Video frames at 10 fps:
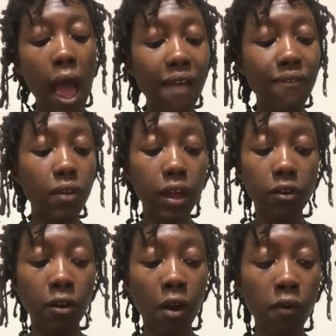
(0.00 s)
I feel like
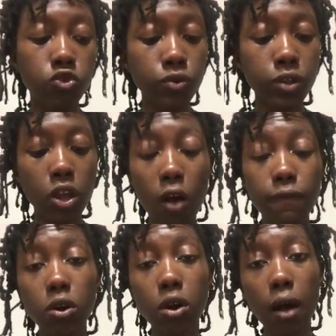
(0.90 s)
truly
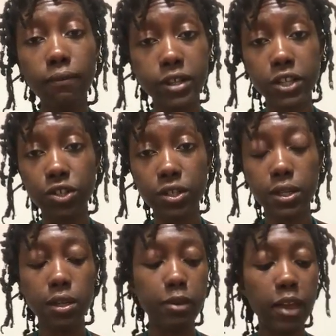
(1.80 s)
heartfelt
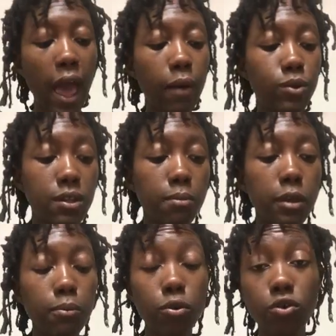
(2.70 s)
conversations need to be had with some
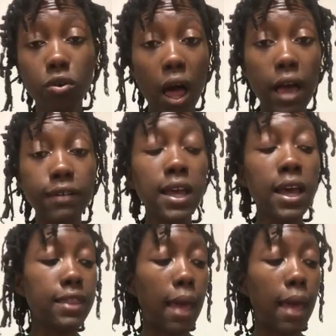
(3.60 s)
people in your lives